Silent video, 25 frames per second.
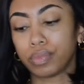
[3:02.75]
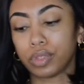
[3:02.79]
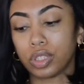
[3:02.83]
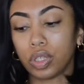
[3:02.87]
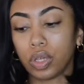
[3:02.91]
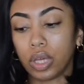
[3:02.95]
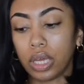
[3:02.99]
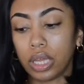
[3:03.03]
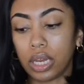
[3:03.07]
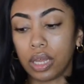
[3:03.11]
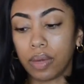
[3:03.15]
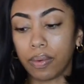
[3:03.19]

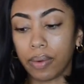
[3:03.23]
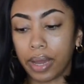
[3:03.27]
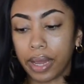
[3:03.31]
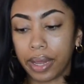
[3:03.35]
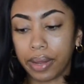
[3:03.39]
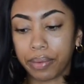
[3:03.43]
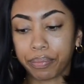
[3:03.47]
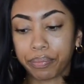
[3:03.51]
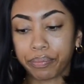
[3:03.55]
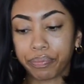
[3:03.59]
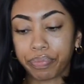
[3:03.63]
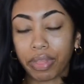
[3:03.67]
So
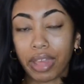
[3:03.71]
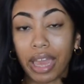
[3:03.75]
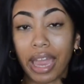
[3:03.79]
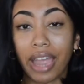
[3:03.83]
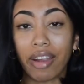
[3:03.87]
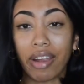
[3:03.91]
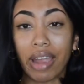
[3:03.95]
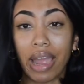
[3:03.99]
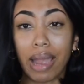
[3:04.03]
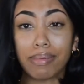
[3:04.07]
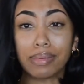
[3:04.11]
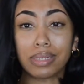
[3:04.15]
anyway,
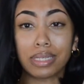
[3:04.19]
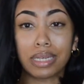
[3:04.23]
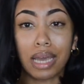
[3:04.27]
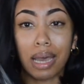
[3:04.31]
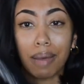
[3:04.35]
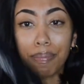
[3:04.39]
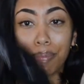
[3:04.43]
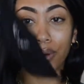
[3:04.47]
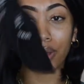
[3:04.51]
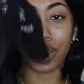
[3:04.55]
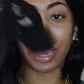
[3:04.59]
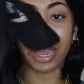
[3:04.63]
I grabbed a
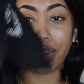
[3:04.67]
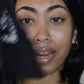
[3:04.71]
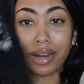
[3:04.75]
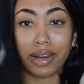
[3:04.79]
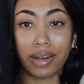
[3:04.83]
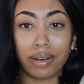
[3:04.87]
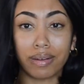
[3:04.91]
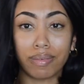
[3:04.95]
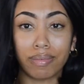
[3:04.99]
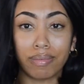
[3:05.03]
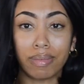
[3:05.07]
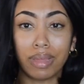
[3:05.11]
couple
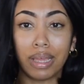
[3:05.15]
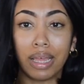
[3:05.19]
hair,